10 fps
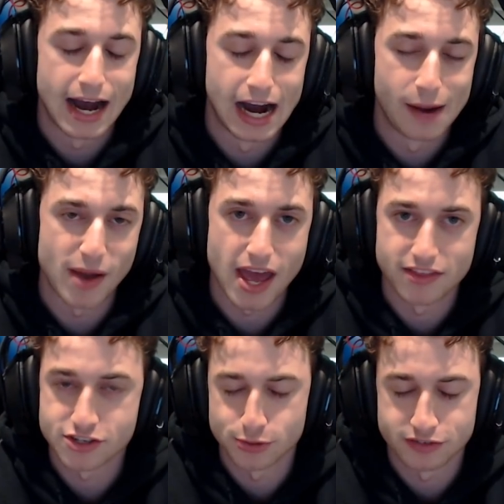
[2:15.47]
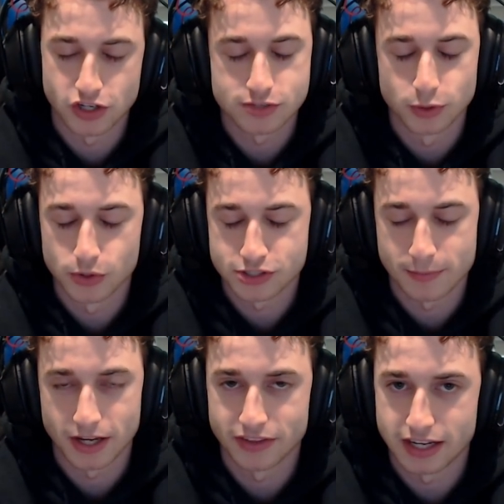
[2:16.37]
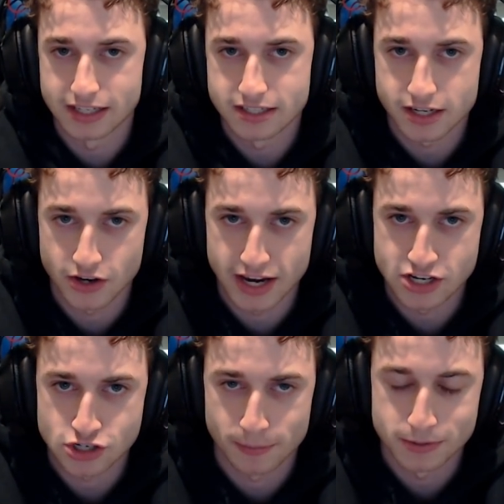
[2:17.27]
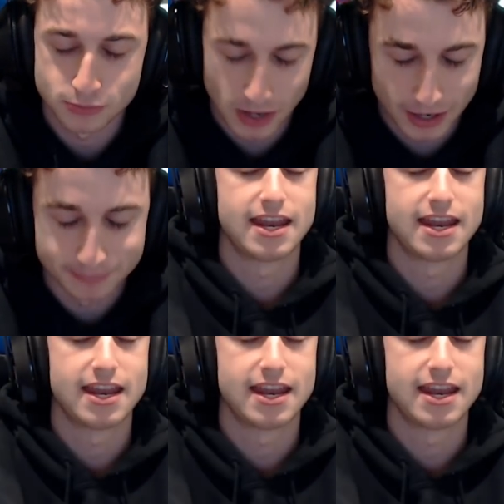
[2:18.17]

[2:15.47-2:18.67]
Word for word: Um, and the Switch version will also be on the Nintendo eShop as well.